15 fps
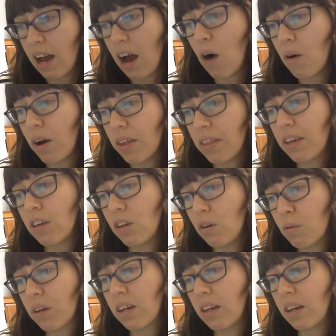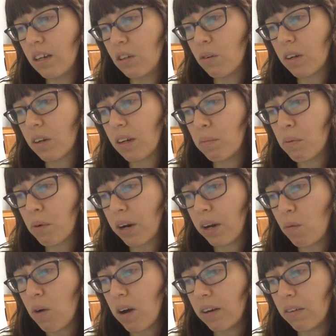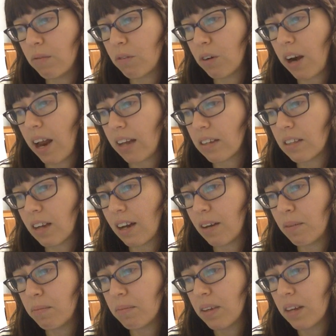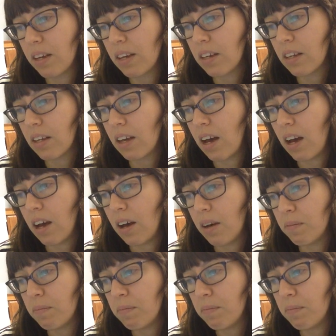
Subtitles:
I think you were gonna bring one for next time. I